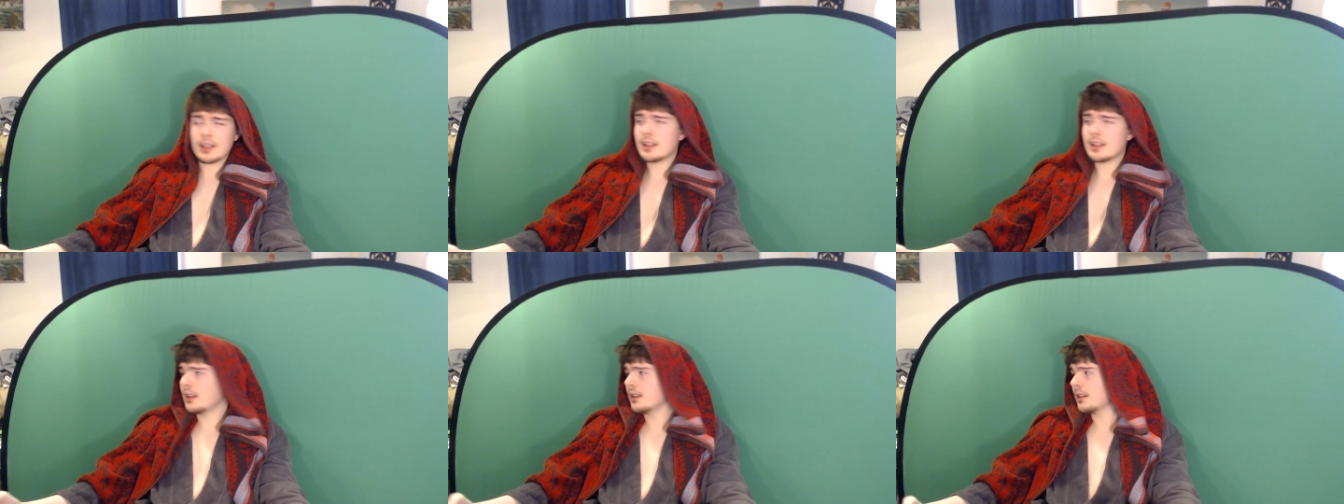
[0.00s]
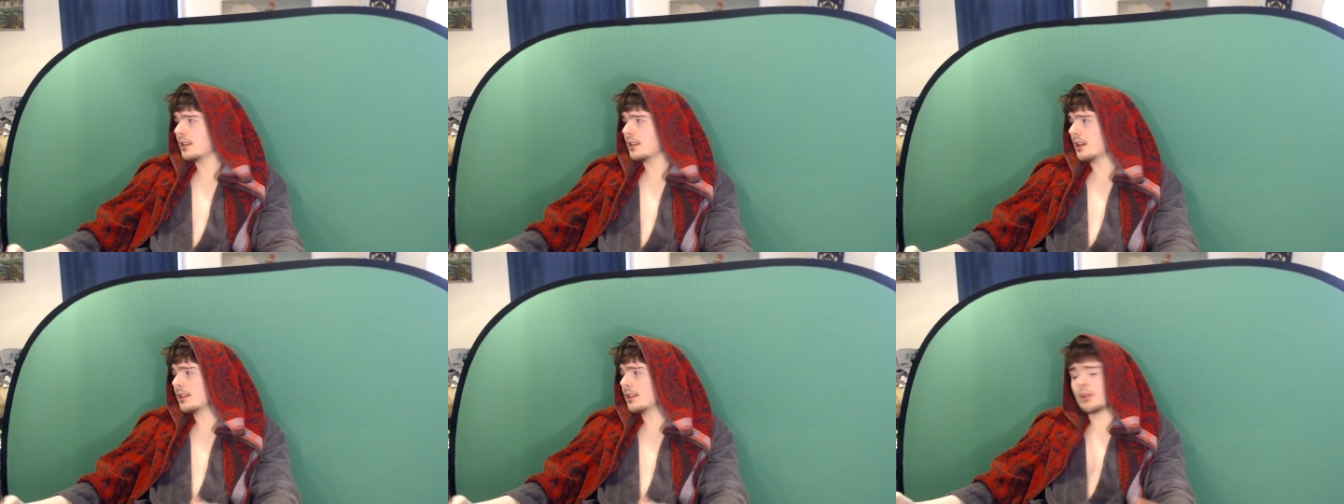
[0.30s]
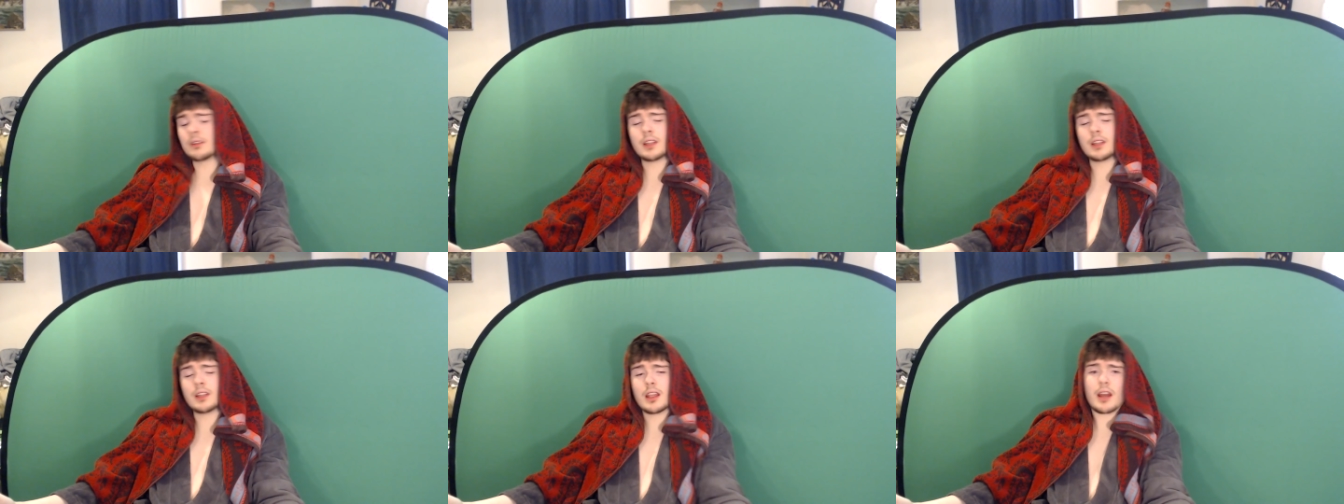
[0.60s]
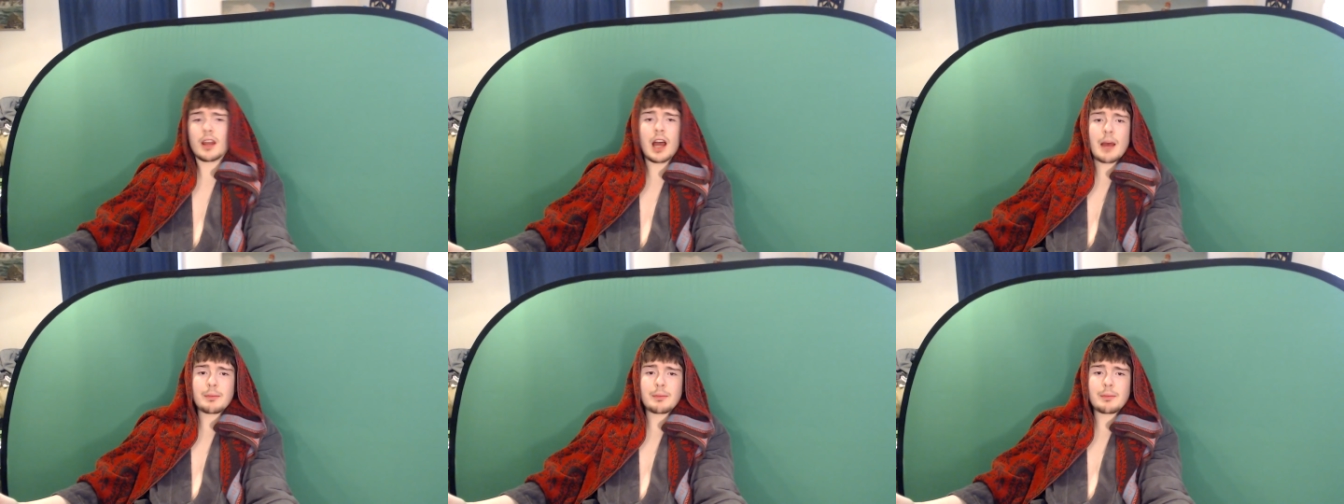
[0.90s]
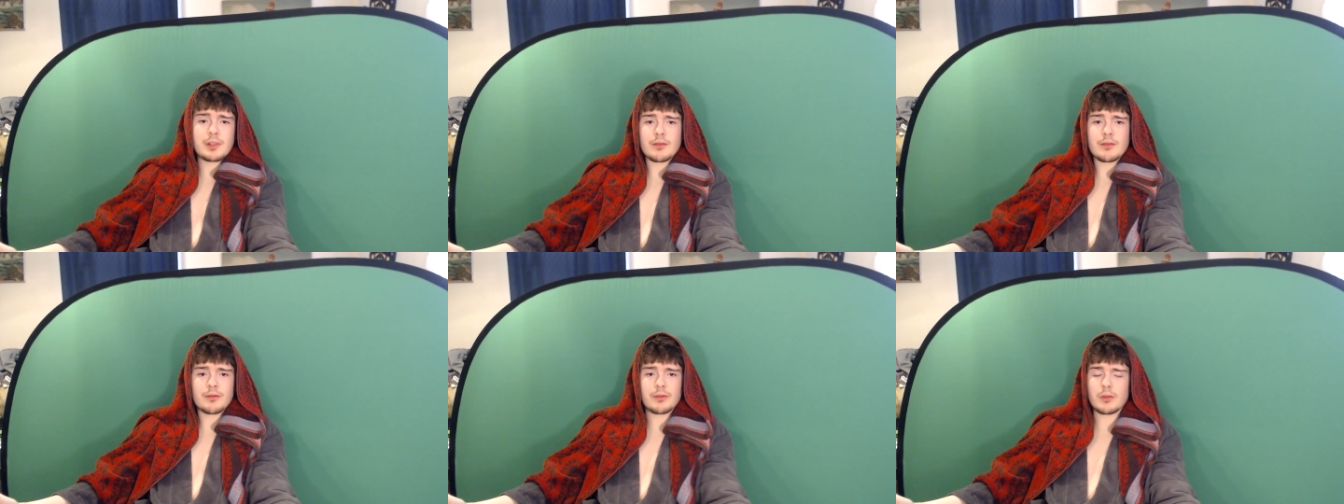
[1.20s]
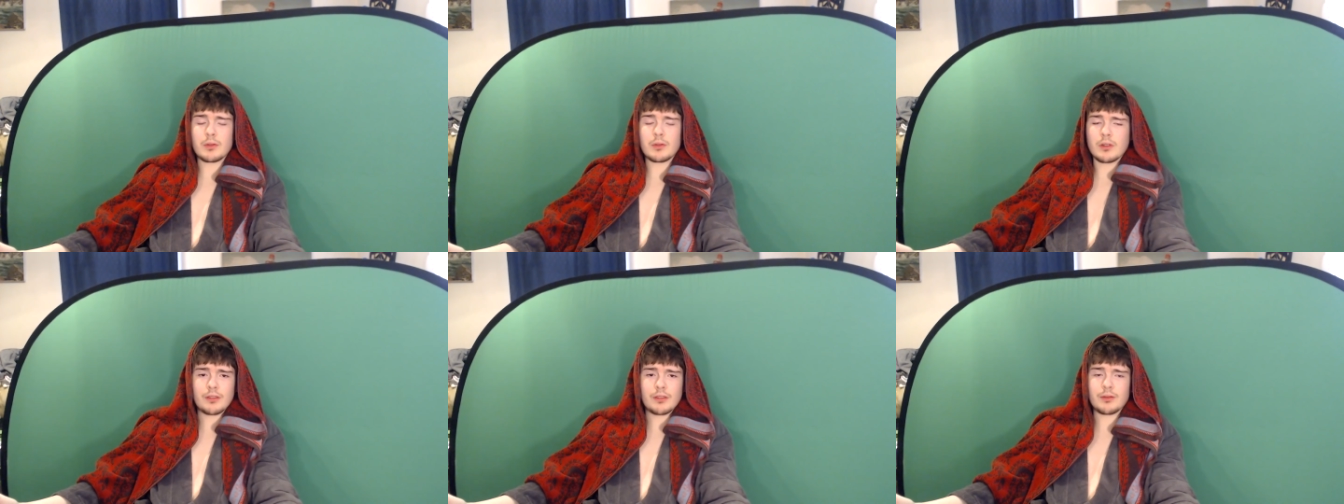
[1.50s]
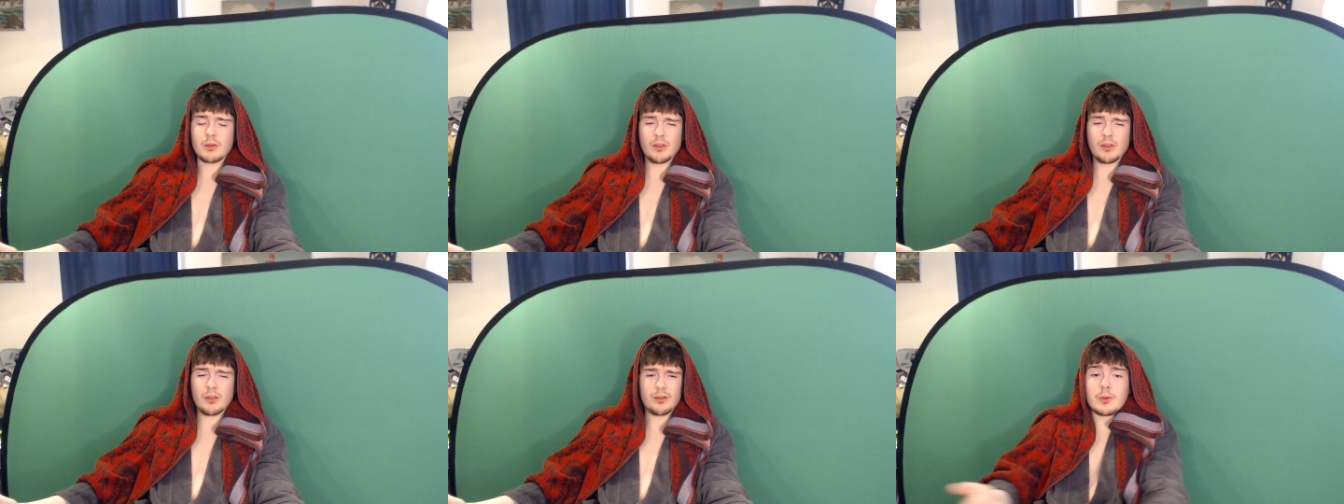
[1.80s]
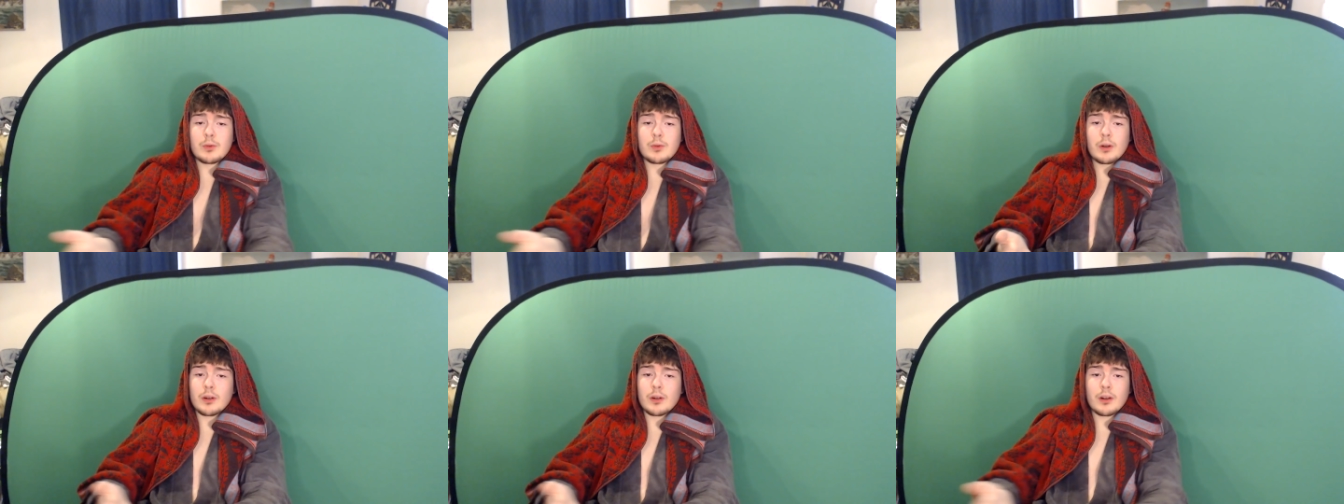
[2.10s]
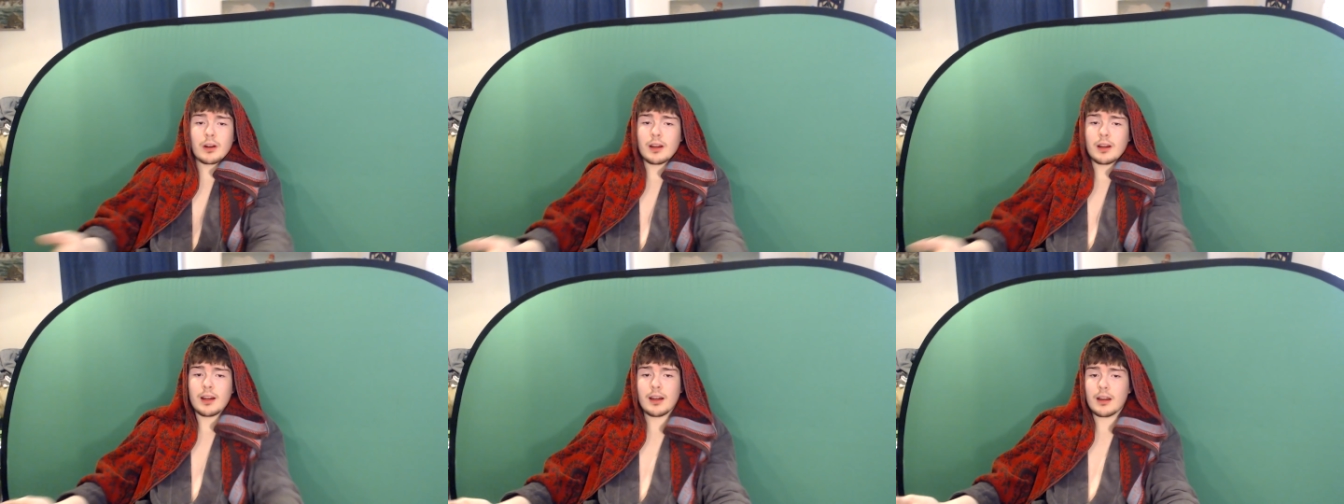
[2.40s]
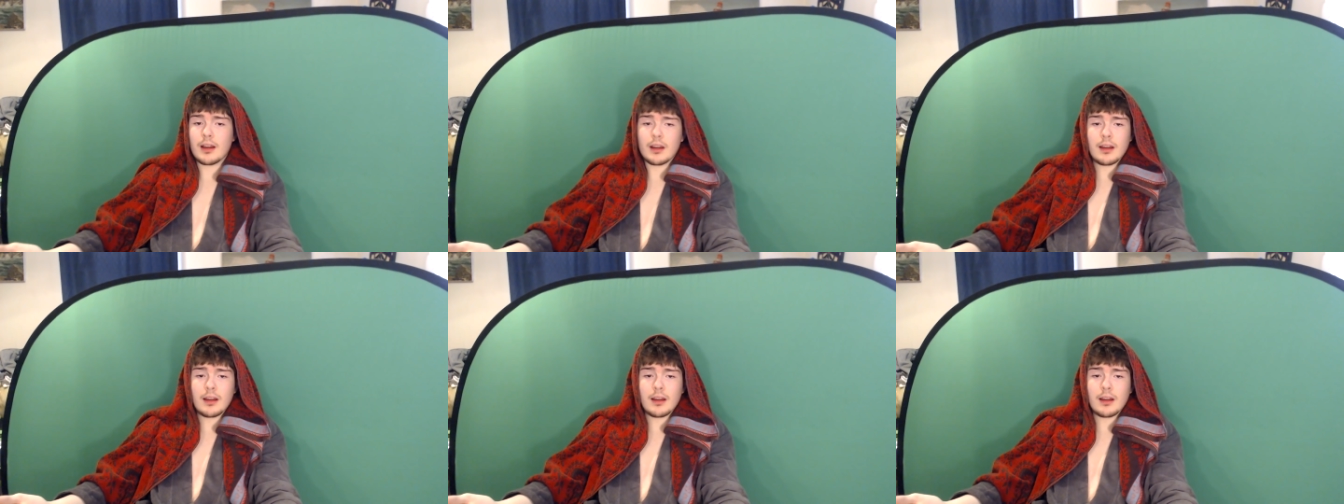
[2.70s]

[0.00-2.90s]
It, it's only an option for for, for uh,